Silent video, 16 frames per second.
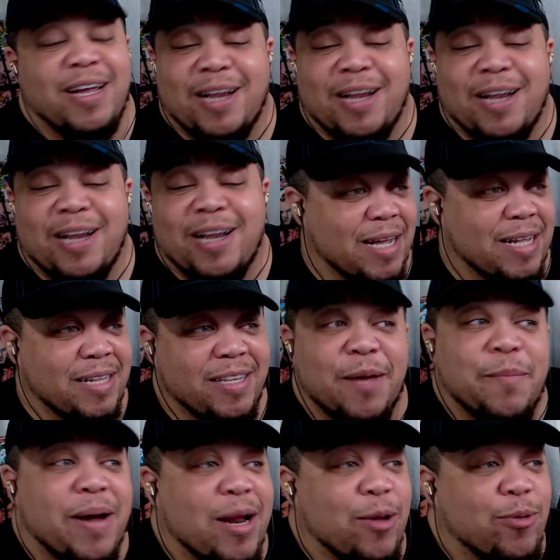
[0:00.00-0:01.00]
know what I'm saying?
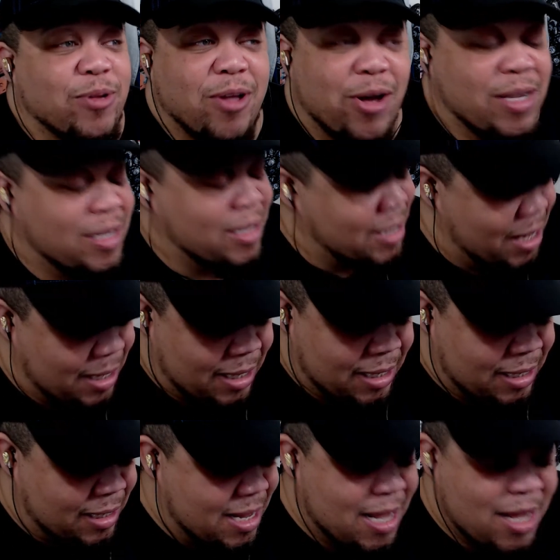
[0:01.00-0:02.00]
Somebody was always
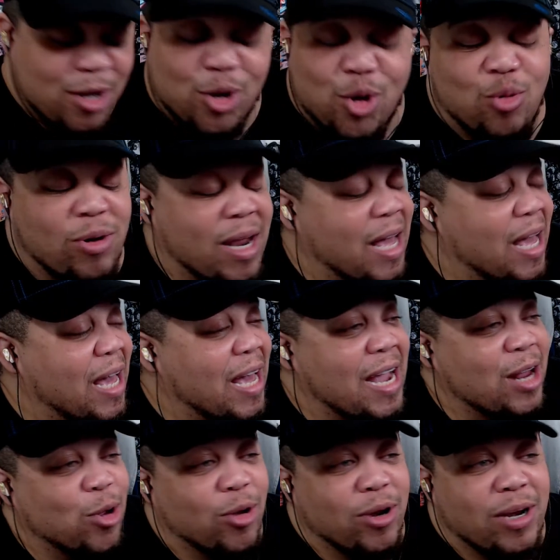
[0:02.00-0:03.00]
selling
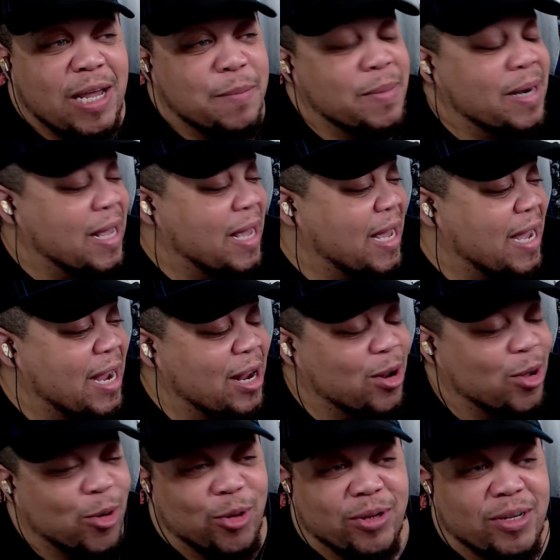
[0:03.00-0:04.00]
Kool-Aid or lemonade
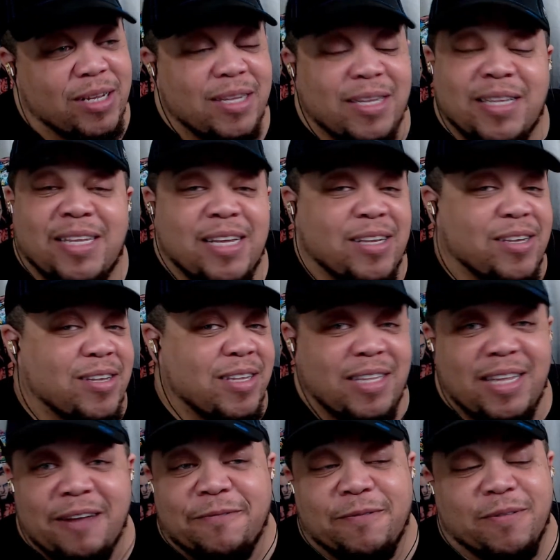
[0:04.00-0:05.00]
or this
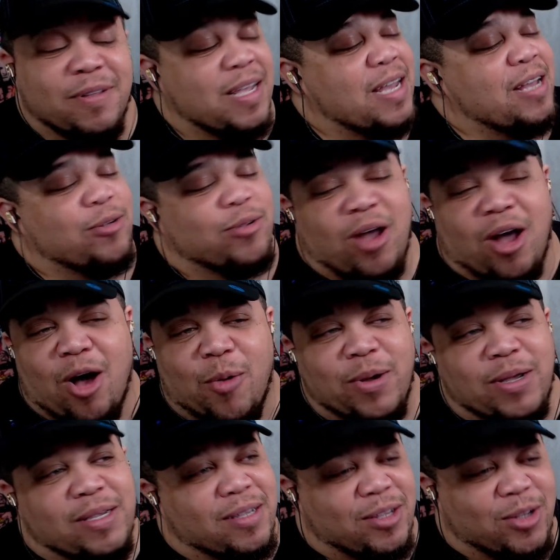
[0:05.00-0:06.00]
different thing. It was
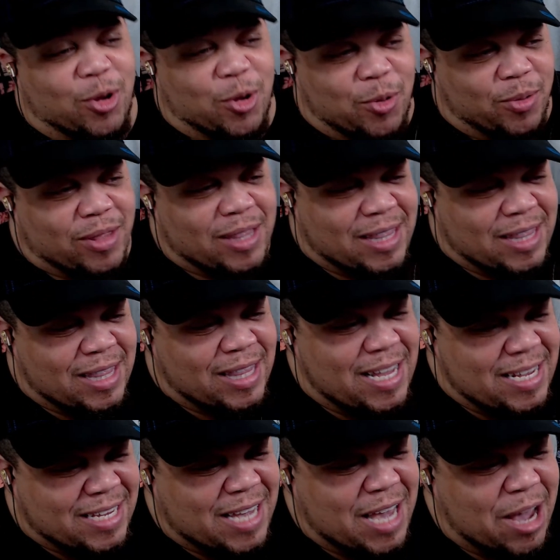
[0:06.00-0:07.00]
always so.
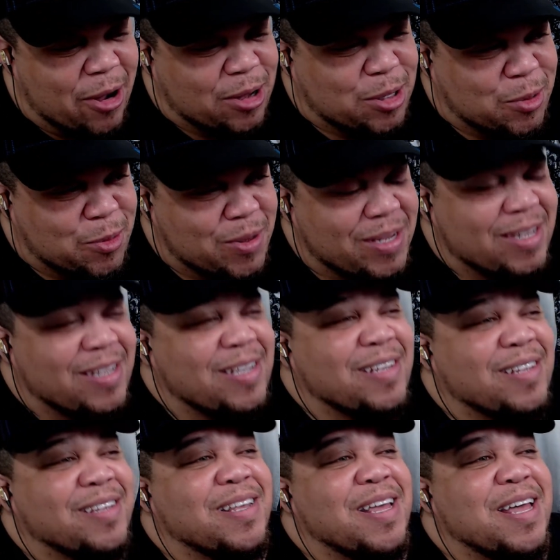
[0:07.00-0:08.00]
These
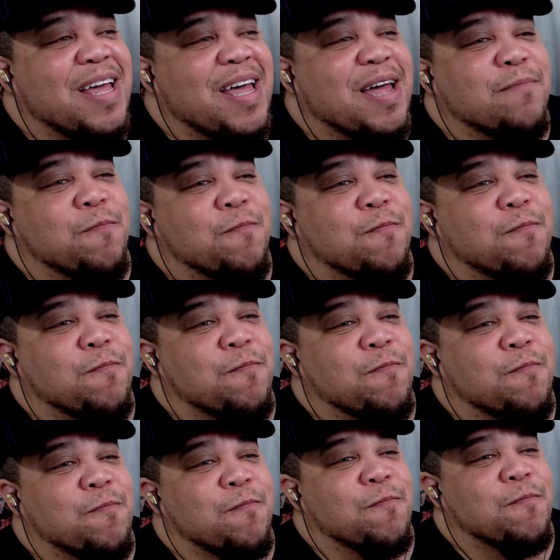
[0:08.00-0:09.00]
characteristics,
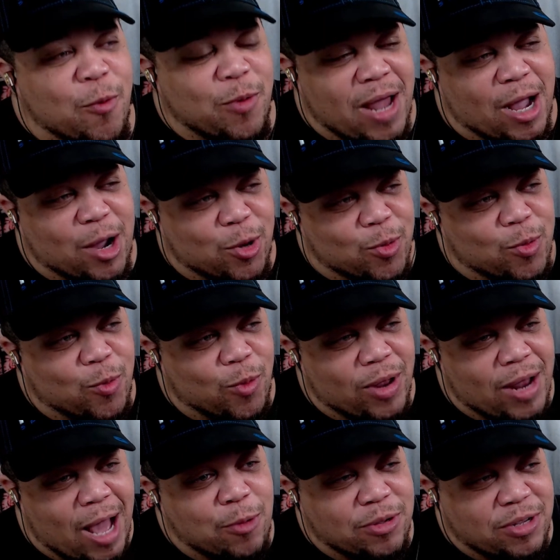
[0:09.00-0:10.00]
when I
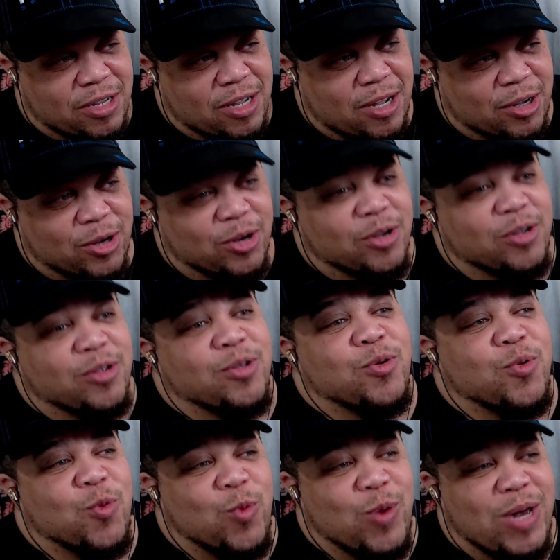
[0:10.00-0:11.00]
was younger,
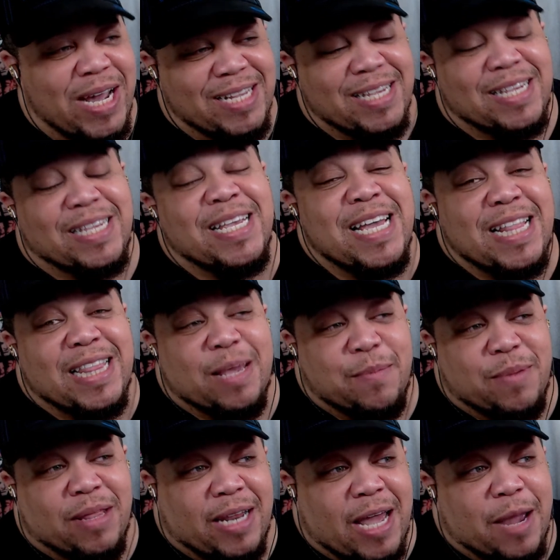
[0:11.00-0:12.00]
we had seen them
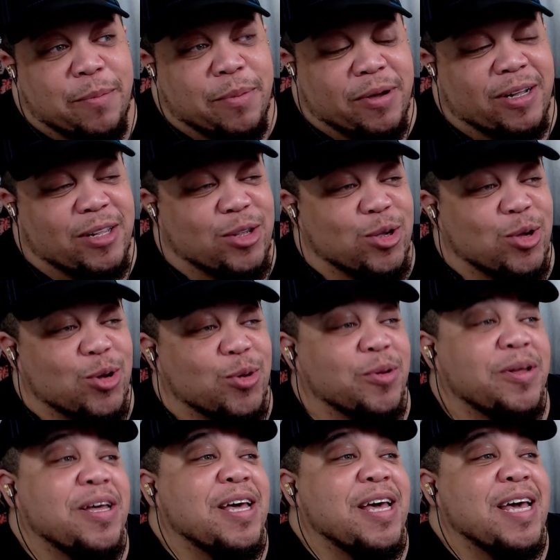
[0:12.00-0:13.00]
in a neighborhood. So
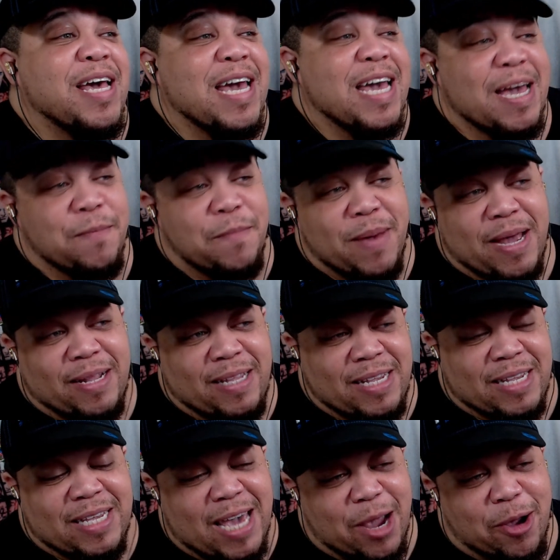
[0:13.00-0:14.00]
it made these
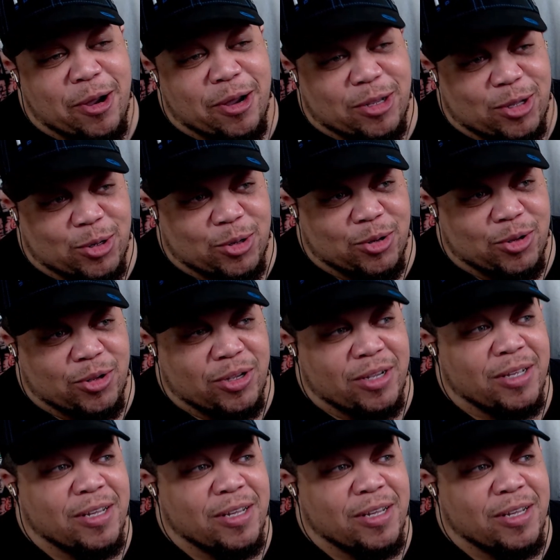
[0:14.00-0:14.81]
characters